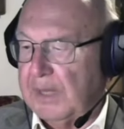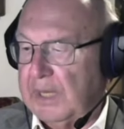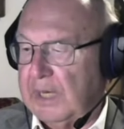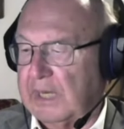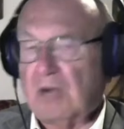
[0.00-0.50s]

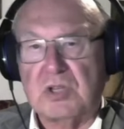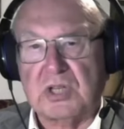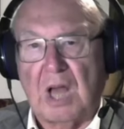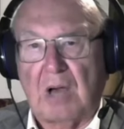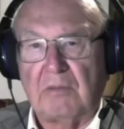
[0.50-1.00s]
It goes
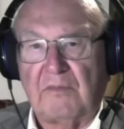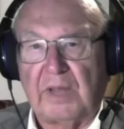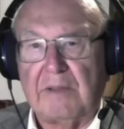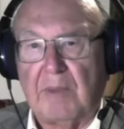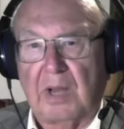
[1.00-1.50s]
down
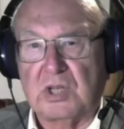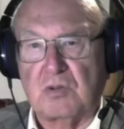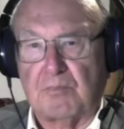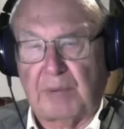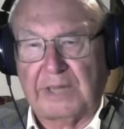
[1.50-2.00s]
very much
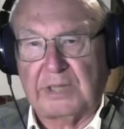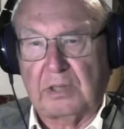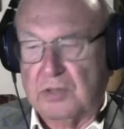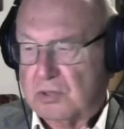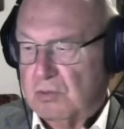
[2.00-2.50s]
to
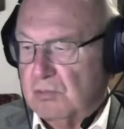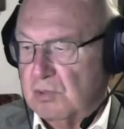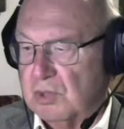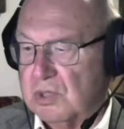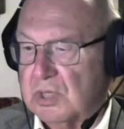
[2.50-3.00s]
practical
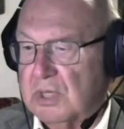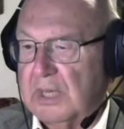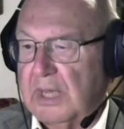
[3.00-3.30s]
solutions.